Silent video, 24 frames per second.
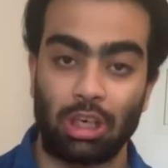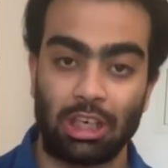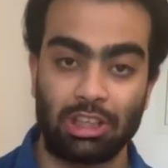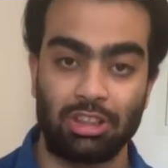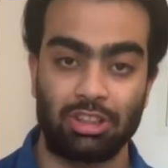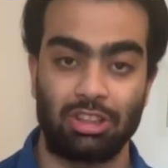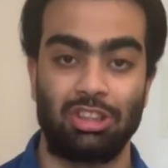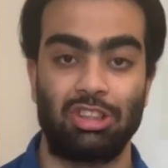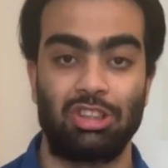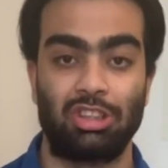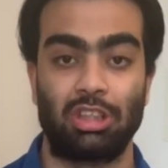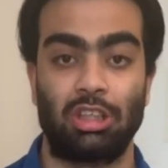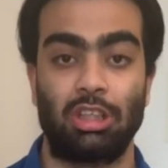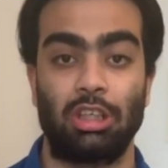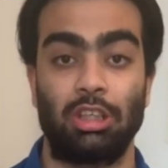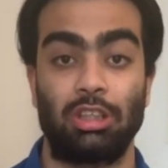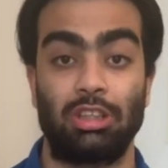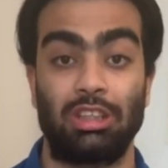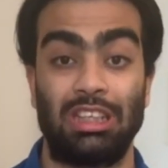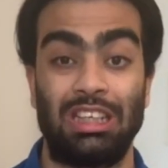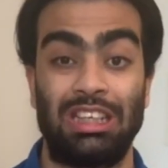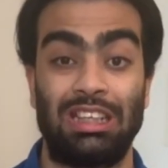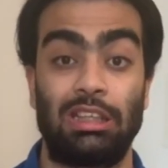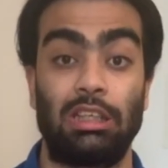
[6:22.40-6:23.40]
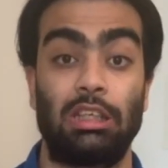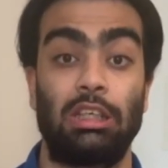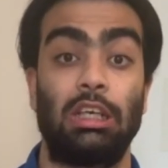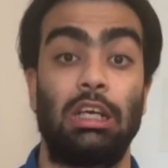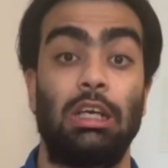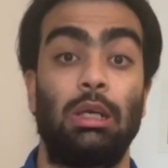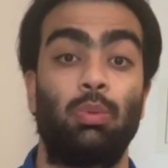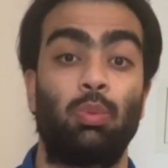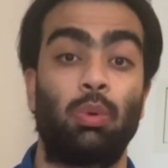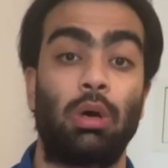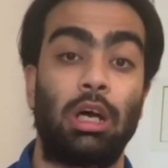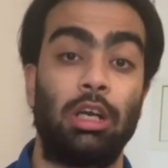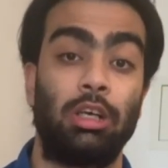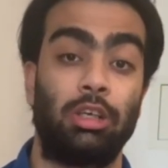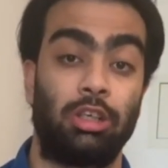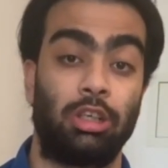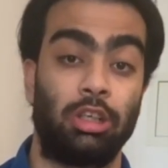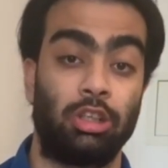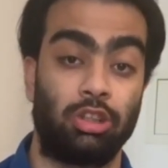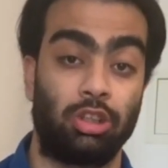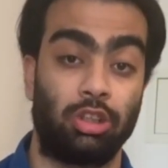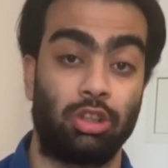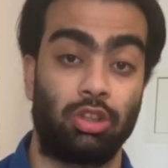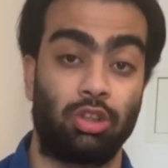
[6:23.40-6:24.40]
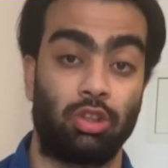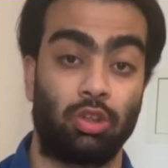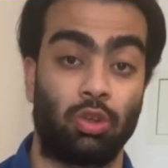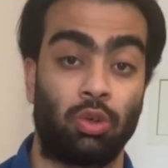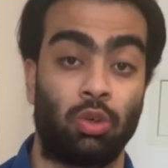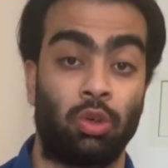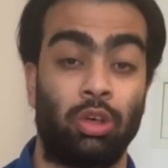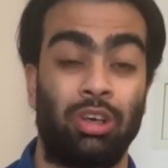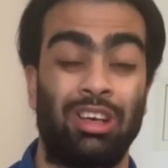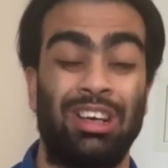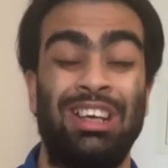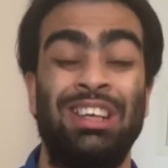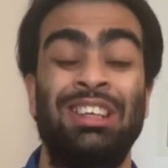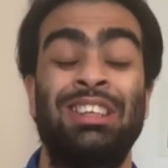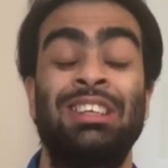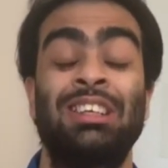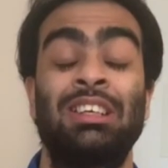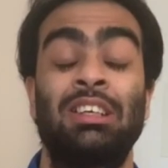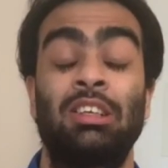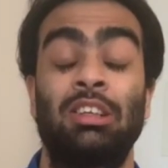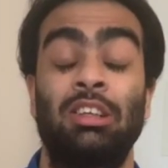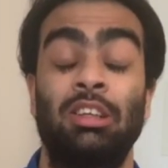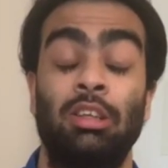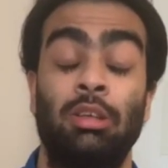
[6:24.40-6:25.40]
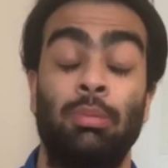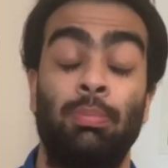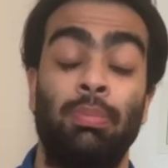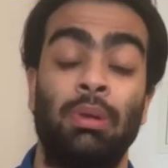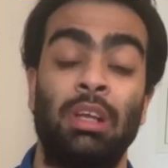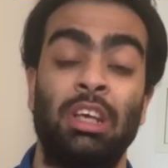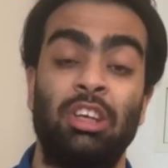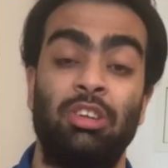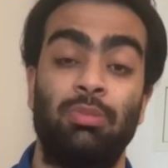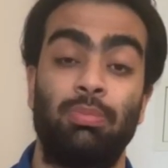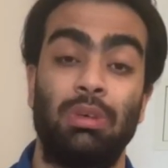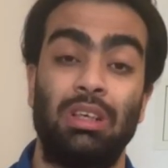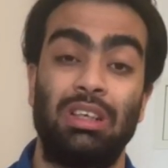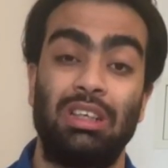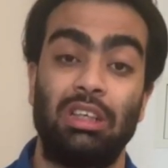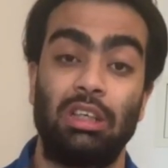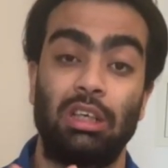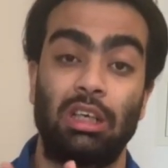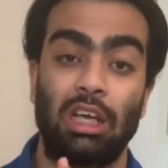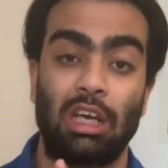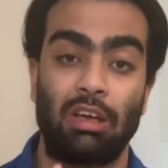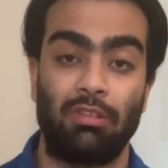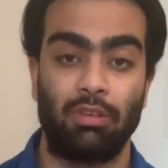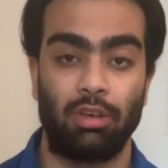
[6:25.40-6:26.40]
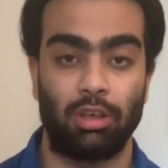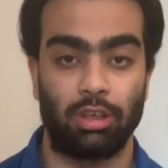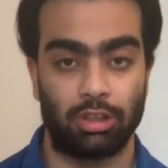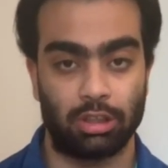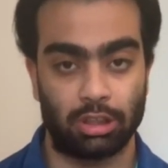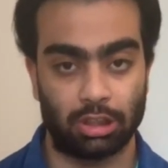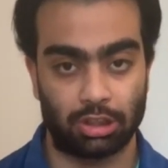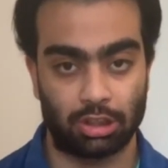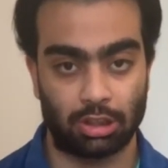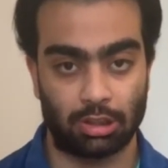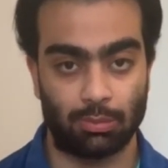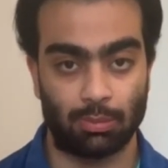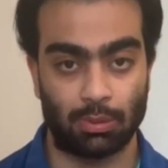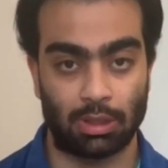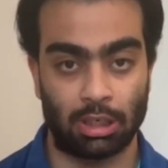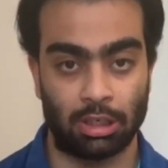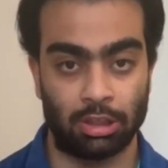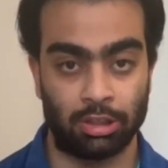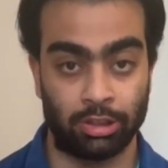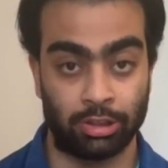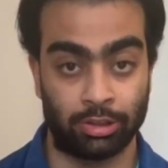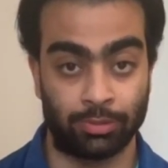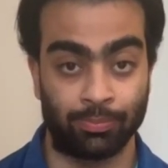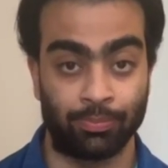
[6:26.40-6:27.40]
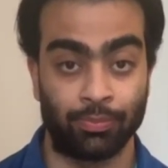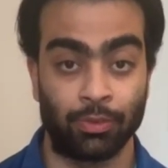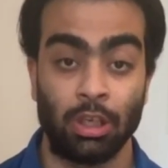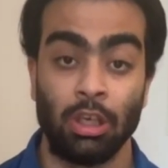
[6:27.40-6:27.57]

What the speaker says: let's discuss, is it advantages or is it the placement here having a disadvantage?